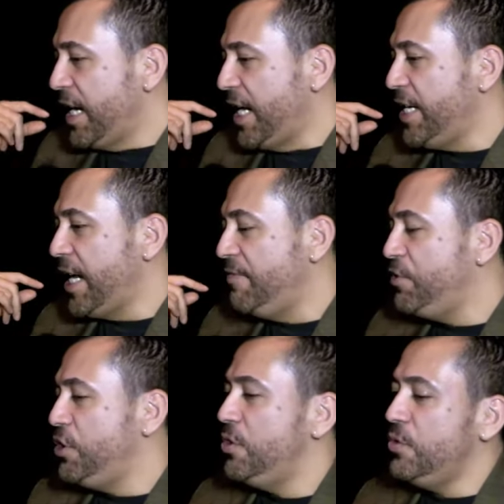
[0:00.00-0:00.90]

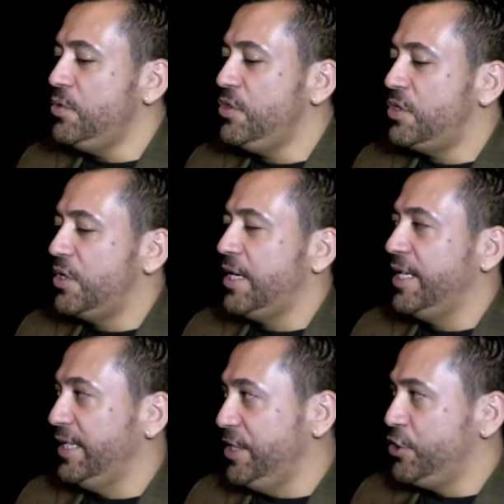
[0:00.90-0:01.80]
I've used,
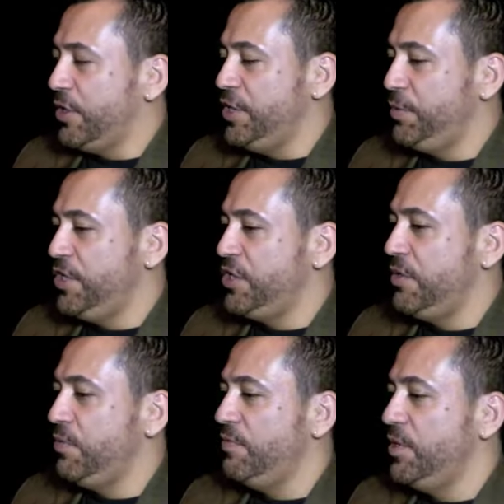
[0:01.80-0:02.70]
at least for
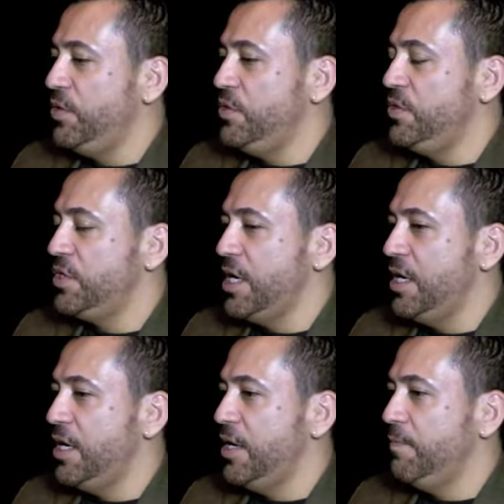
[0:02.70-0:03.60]
HPNG, we've used
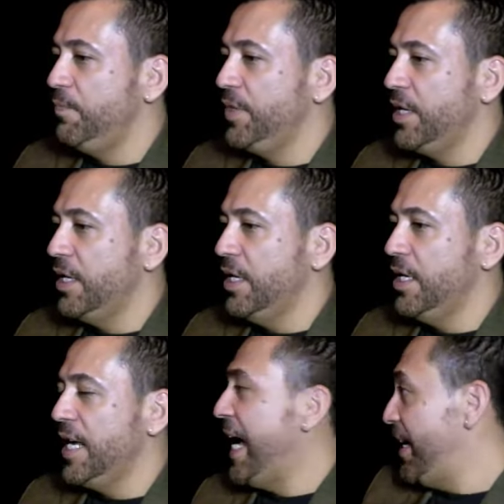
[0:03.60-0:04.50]

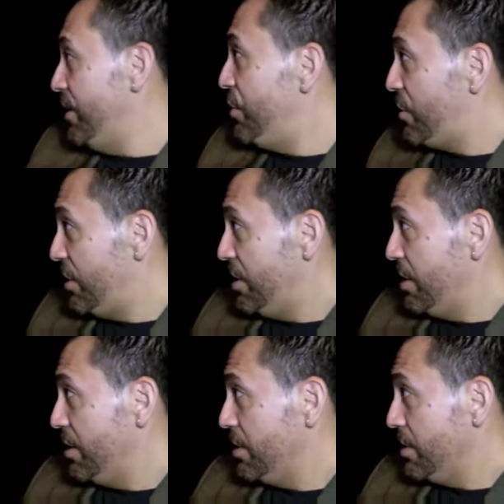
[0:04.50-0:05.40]
ads,
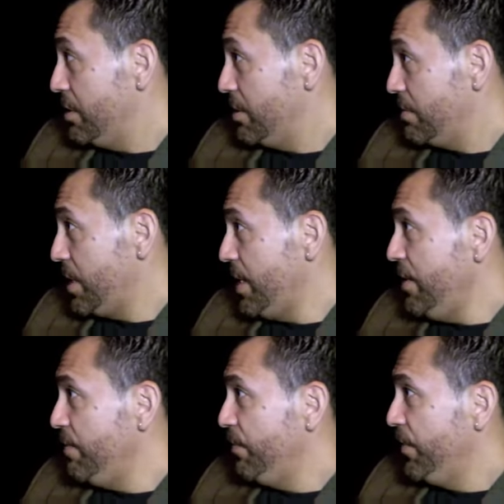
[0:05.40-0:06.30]
right?